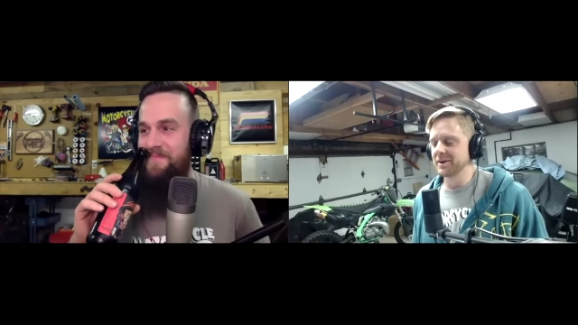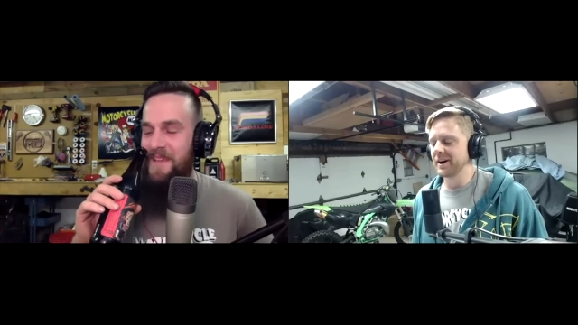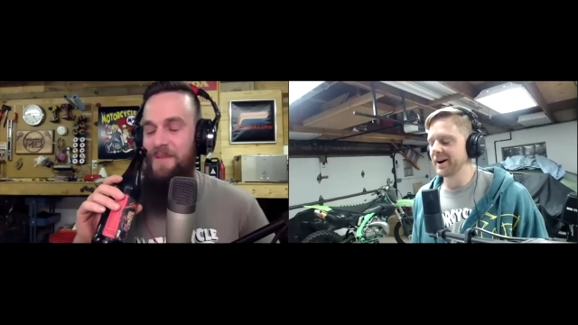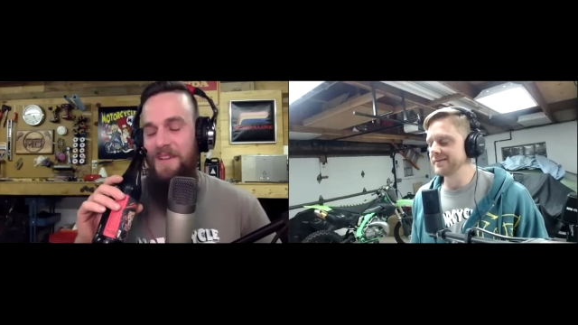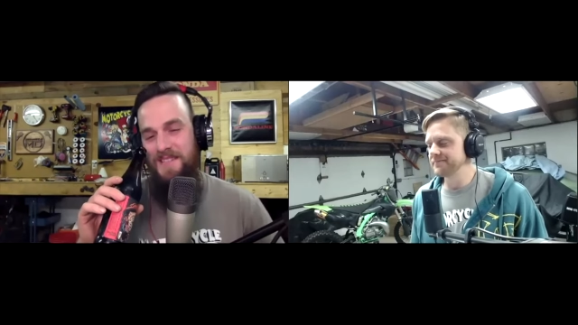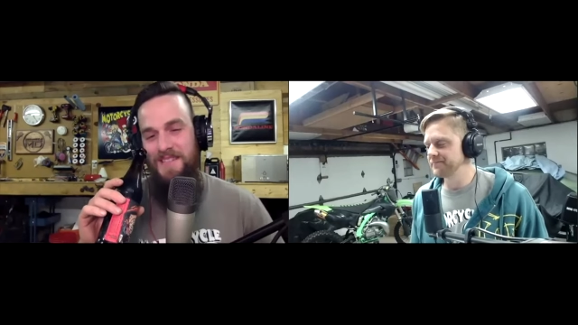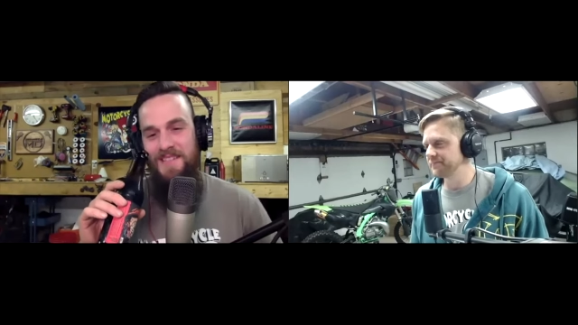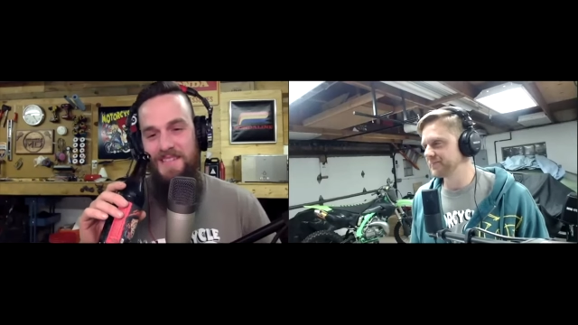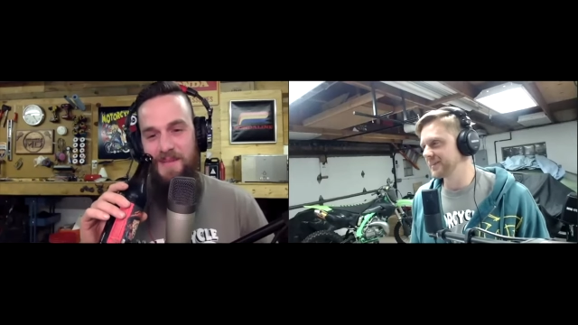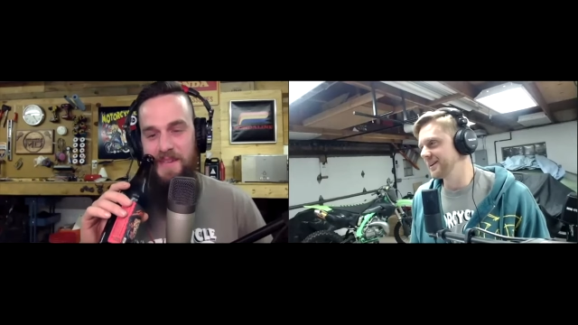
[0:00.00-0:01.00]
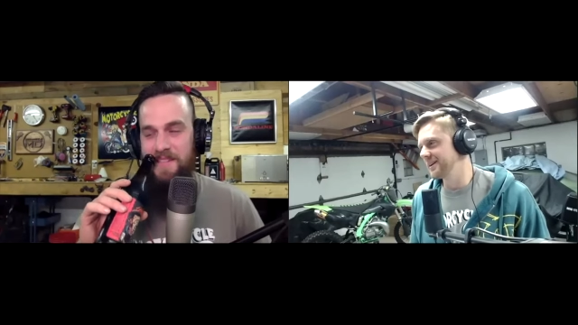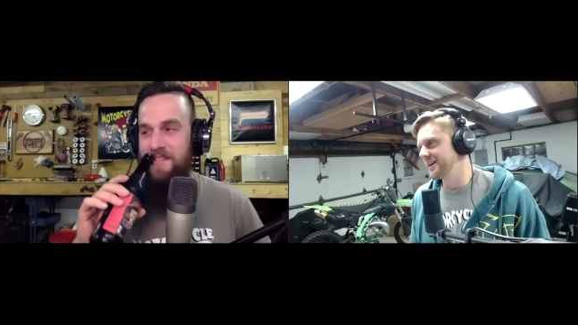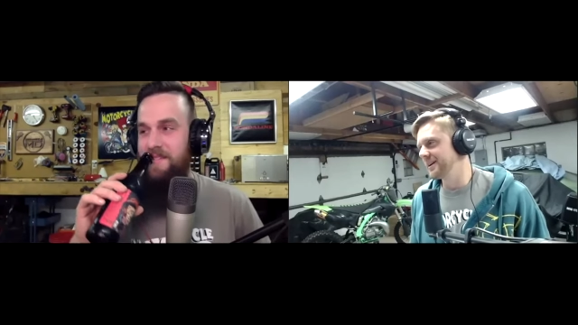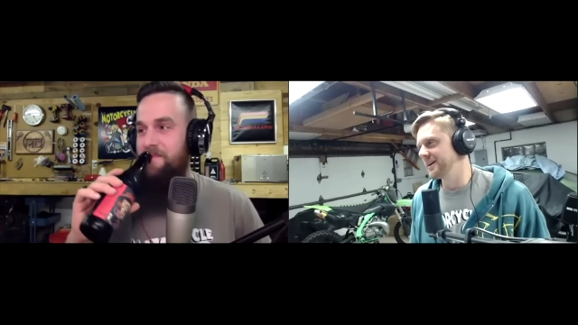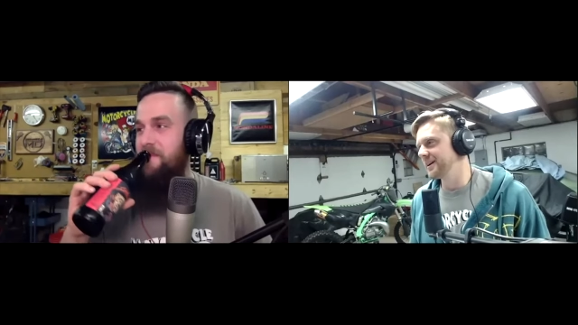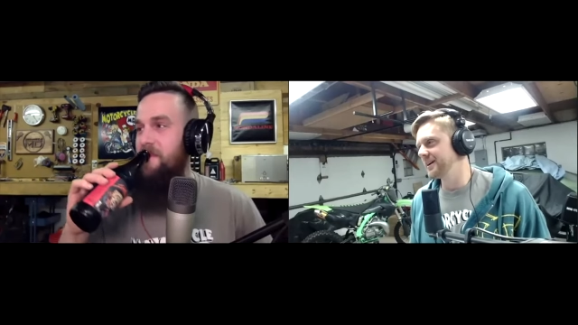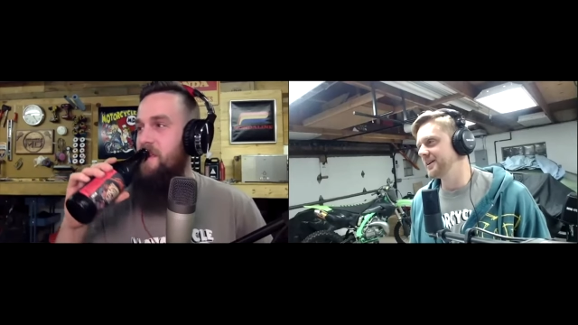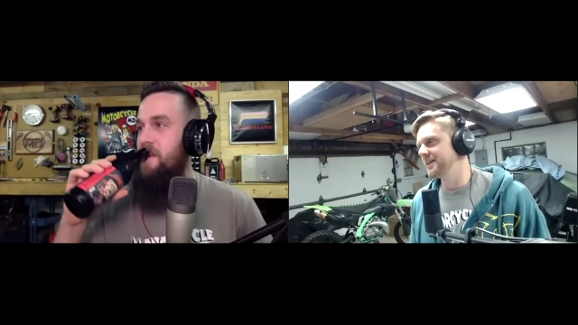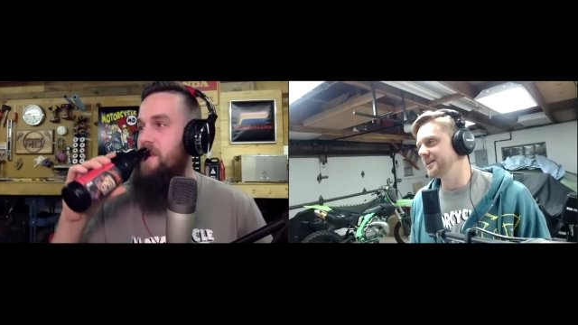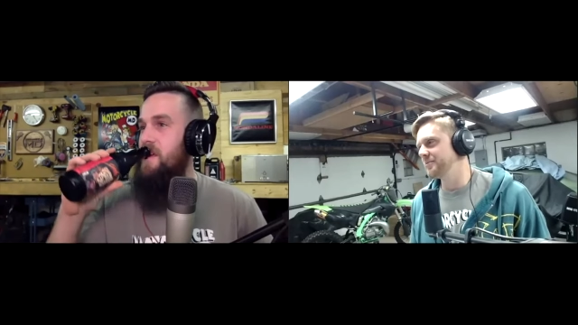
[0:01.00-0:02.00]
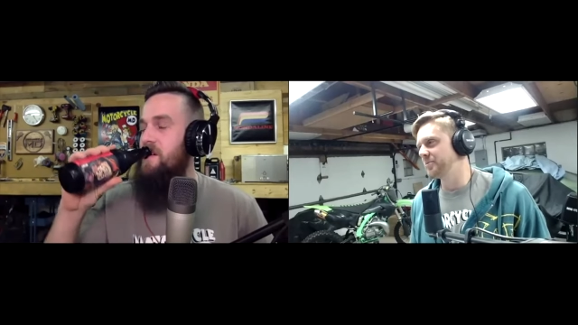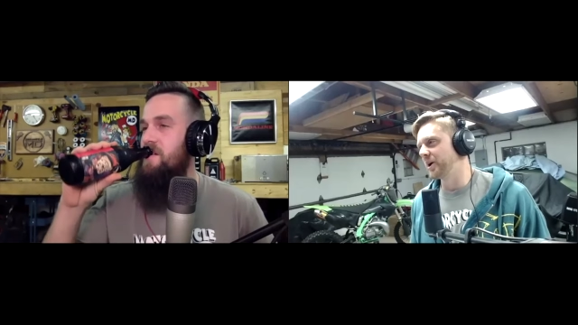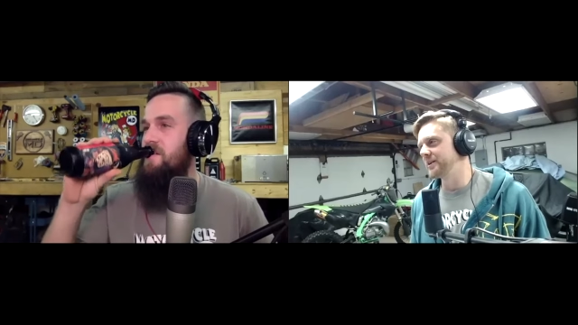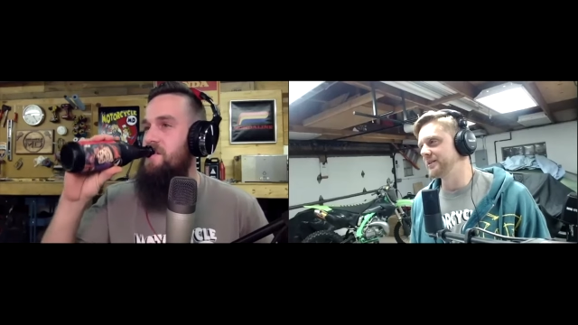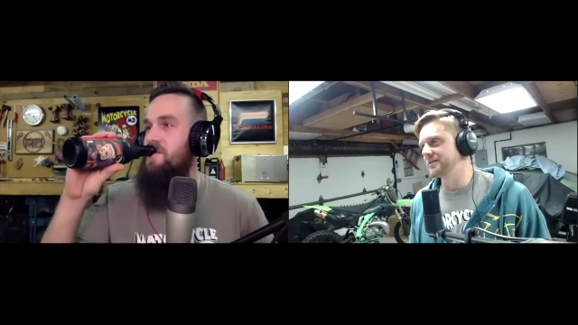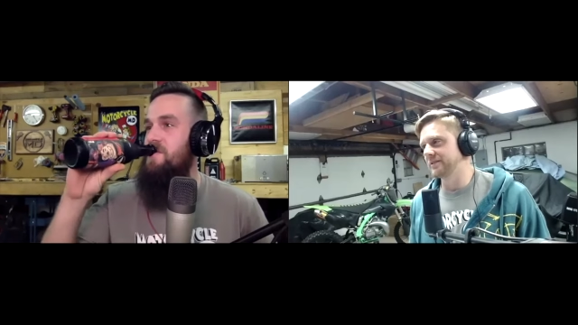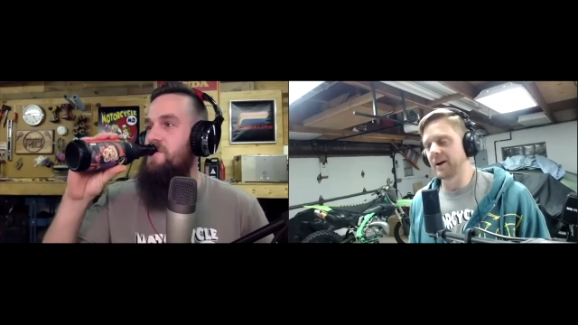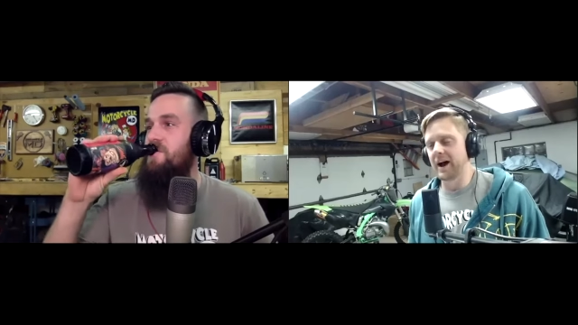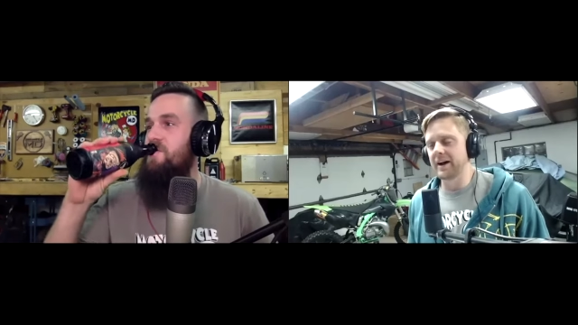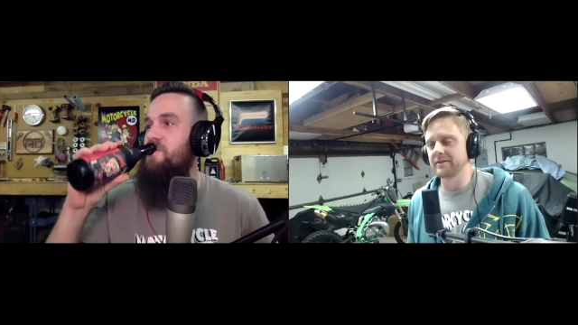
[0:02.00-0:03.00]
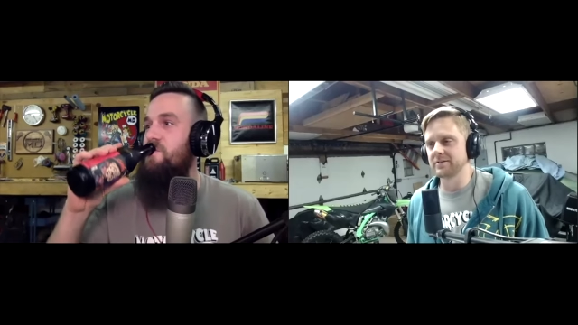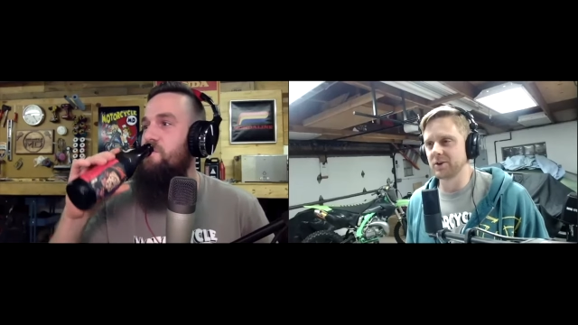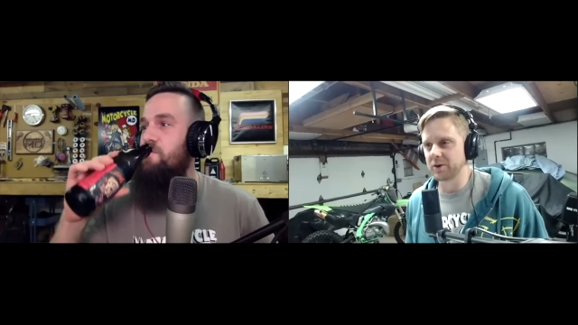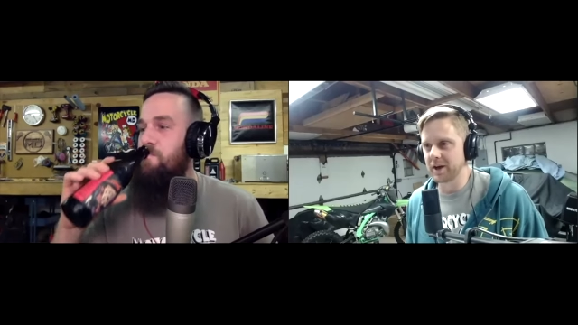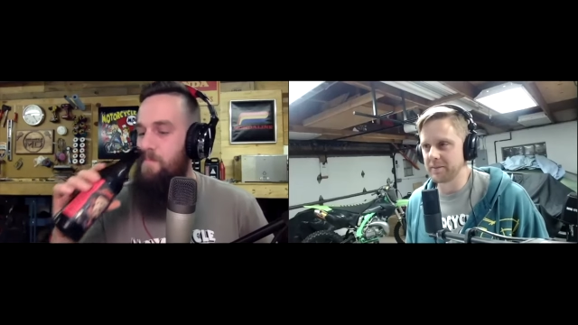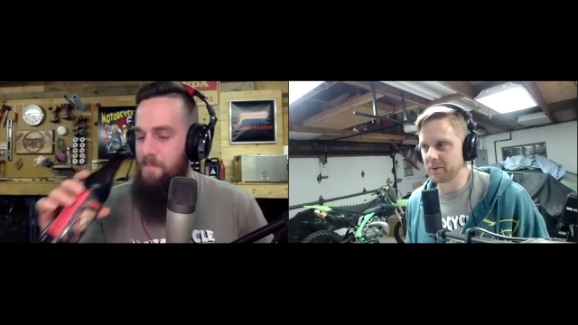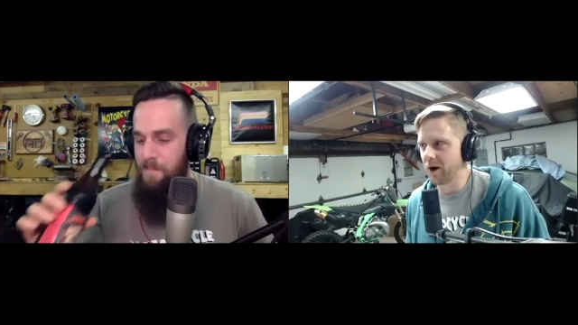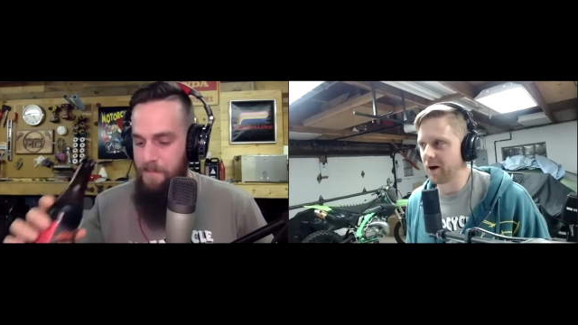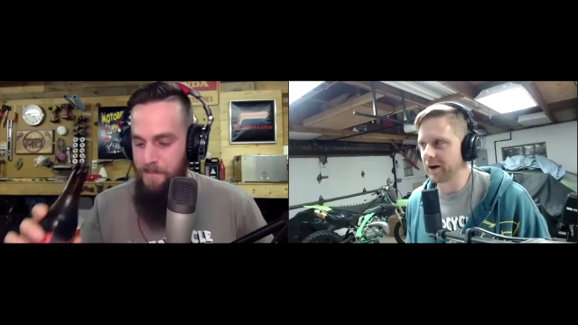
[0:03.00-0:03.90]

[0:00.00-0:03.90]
Speaker 1: That um, makes sense. That makes sense but I, don't get me wrong.